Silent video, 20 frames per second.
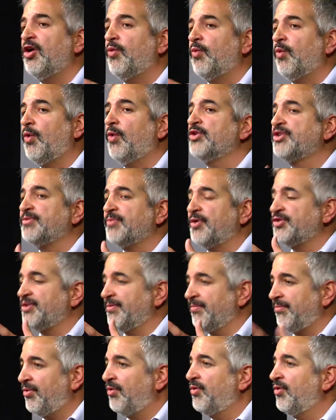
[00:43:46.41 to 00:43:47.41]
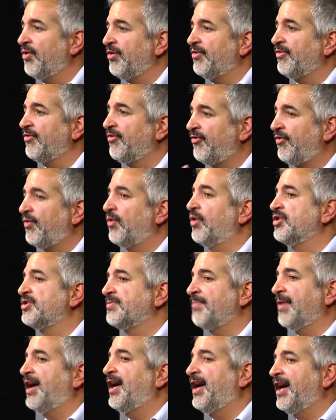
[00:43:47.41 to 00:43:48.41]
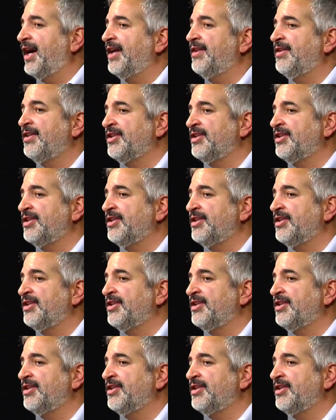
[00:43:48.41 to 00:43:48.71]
what was the most important force behind